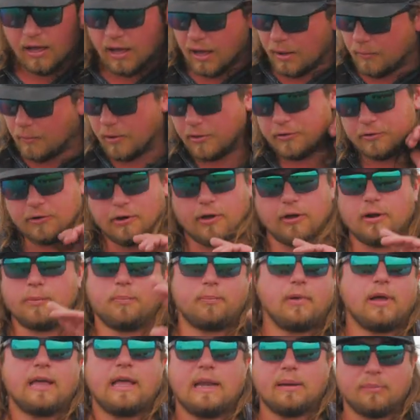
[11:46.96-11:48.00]
um, whether
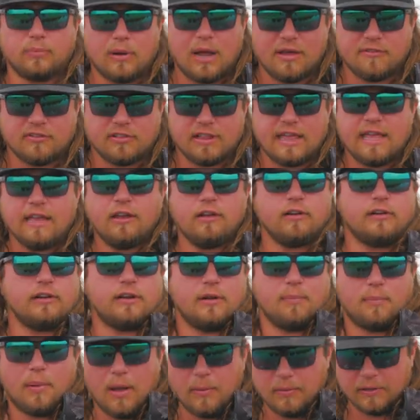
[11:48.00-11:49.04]
on, a, again, a private lake or
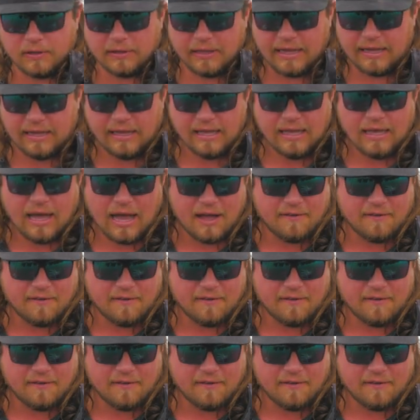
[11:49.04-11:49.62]
in a public lake.